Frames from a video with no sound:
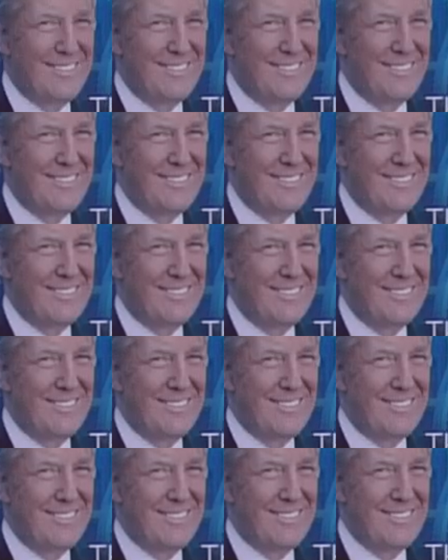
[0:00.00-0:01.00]

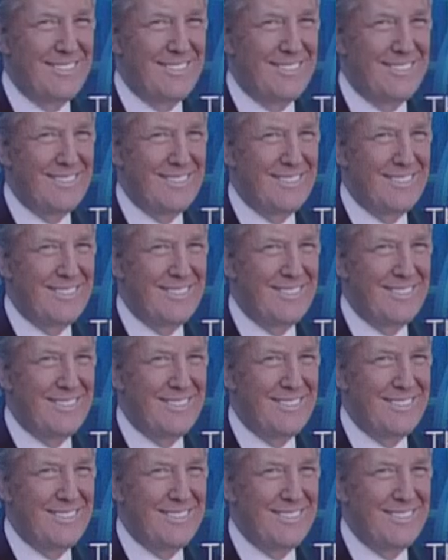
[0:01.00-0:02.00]

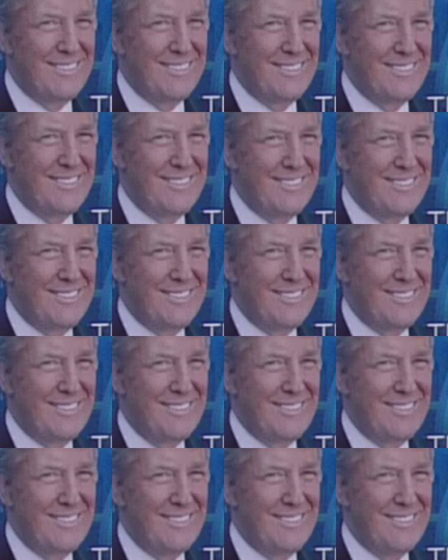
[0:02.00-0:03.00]

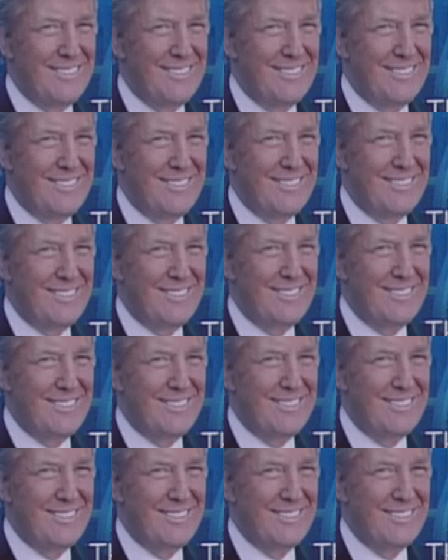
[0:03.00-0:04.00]

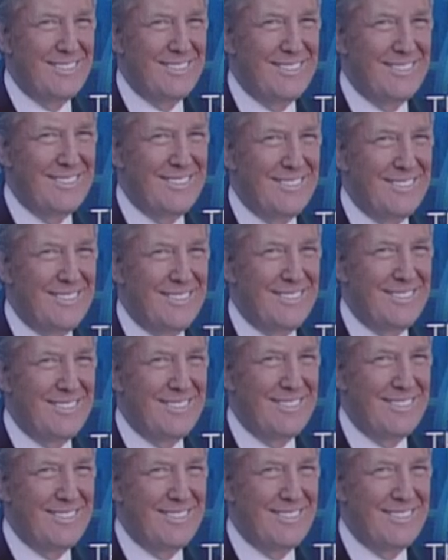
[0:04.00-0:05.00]

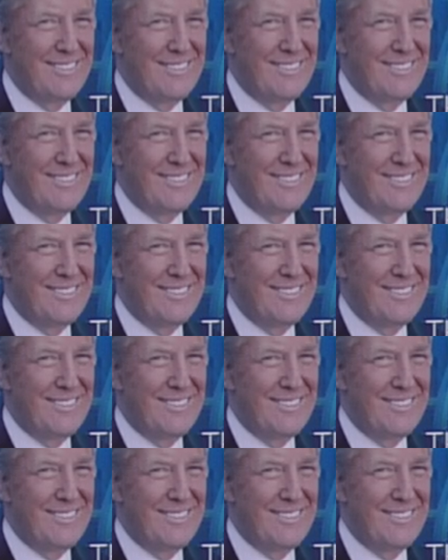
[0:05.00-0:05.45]
(not speaking)